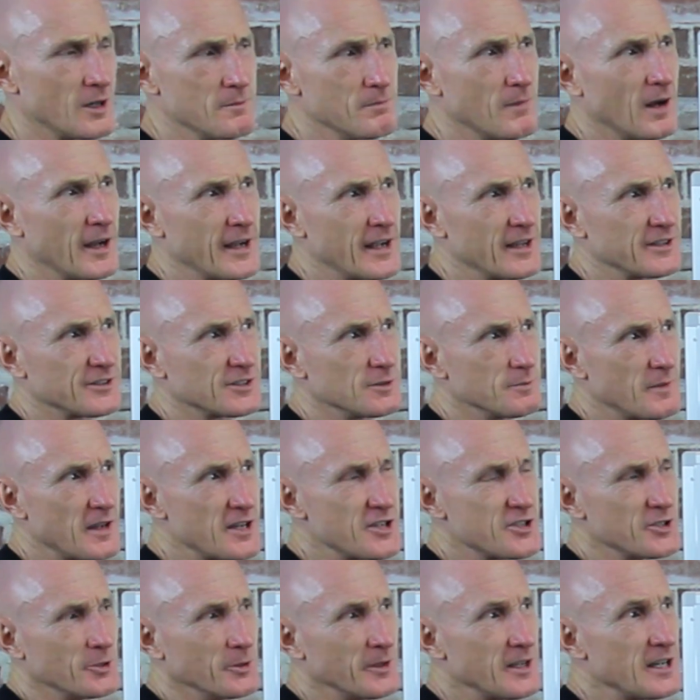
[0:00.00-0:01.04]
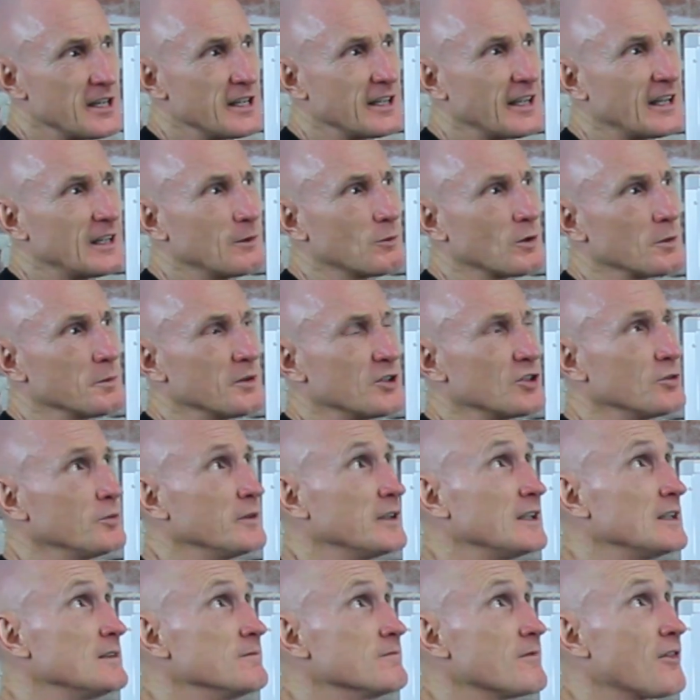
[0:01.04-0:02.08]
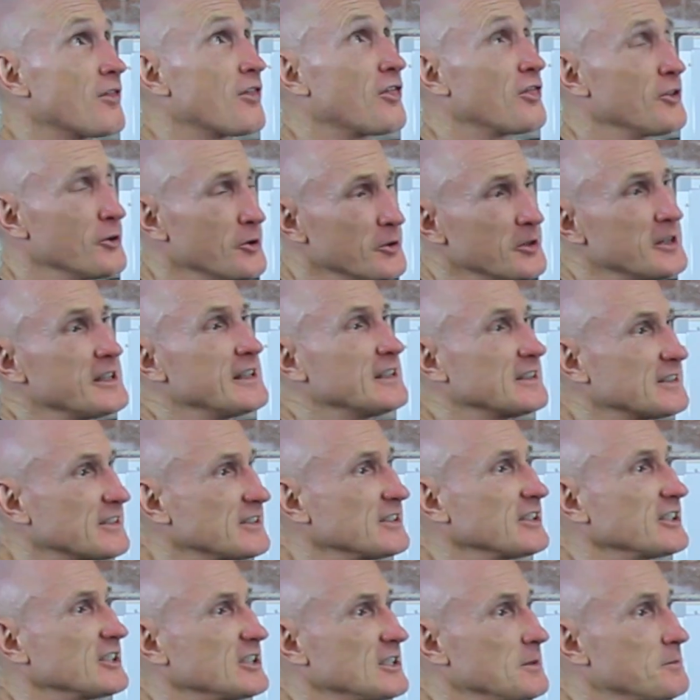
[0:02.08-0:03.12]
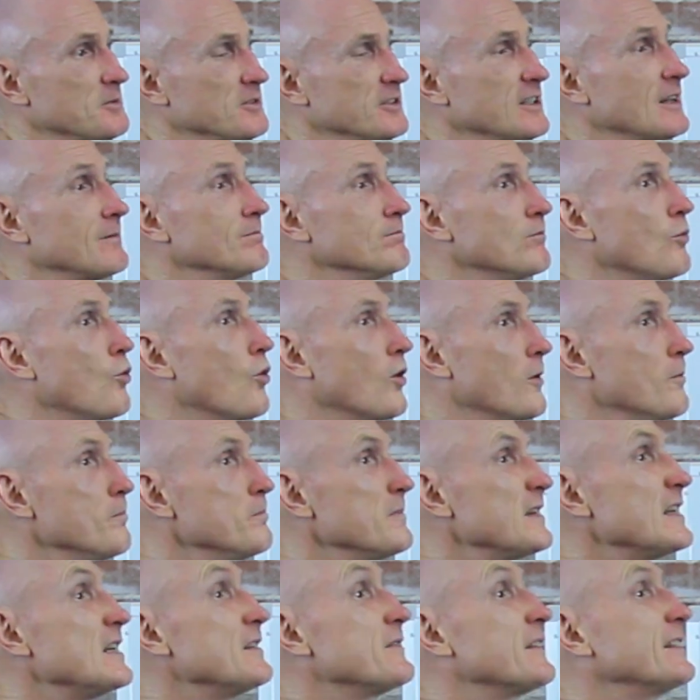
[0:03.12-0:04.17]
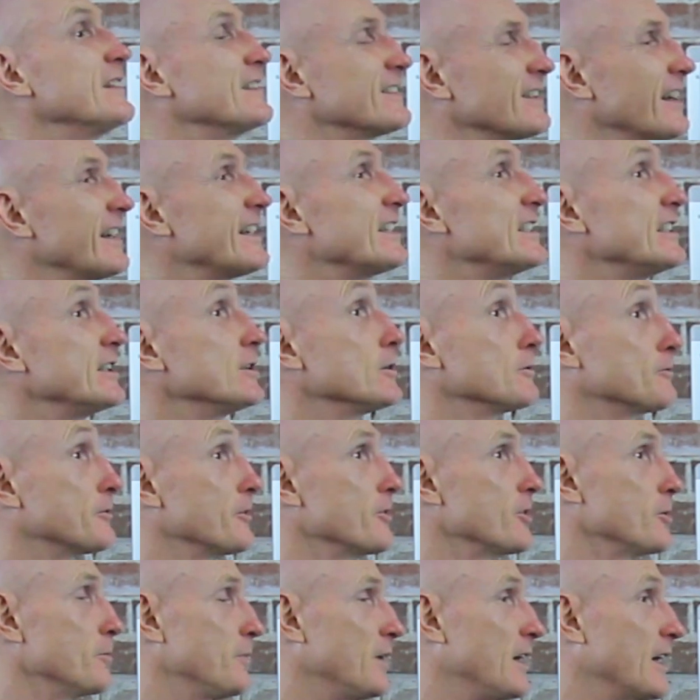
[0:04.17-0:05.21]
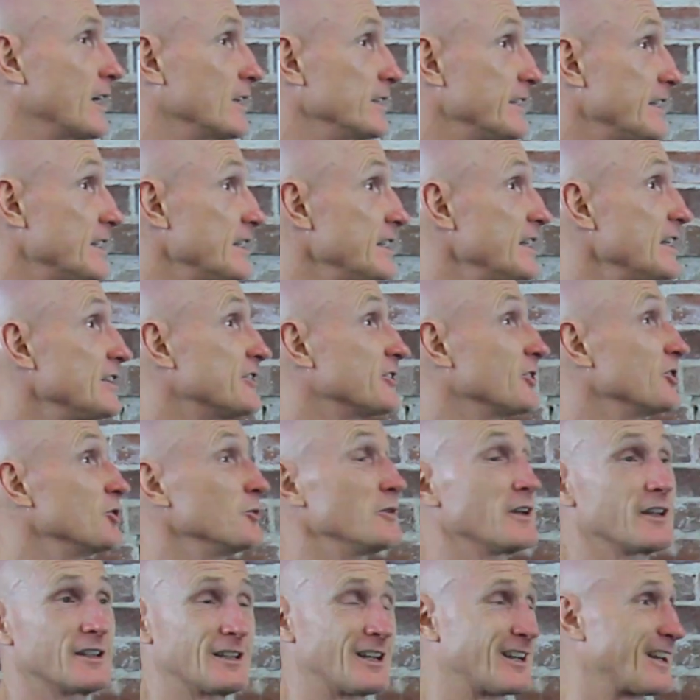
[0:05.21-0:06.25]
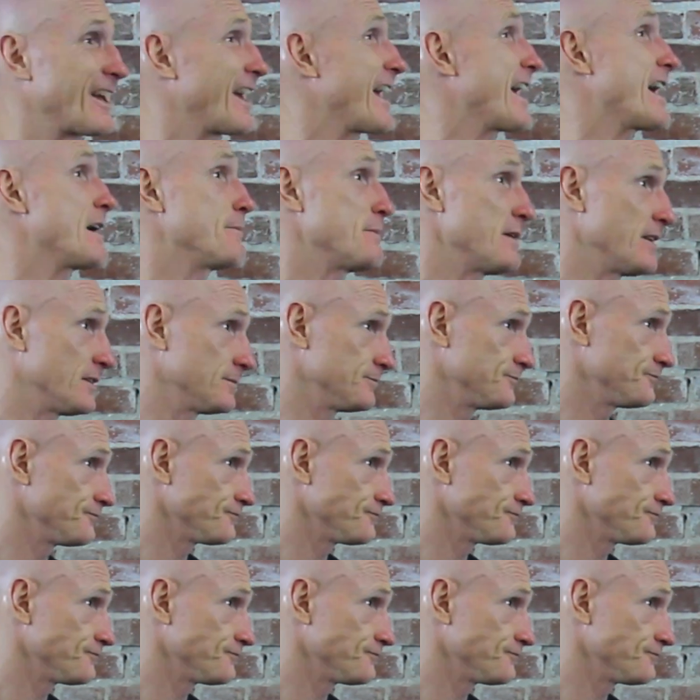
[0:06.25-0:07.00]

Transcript: in my estimation, are eating anywhere between 30 and 60% more meat than is ideal for their bodily needs. They're doing it out of habit.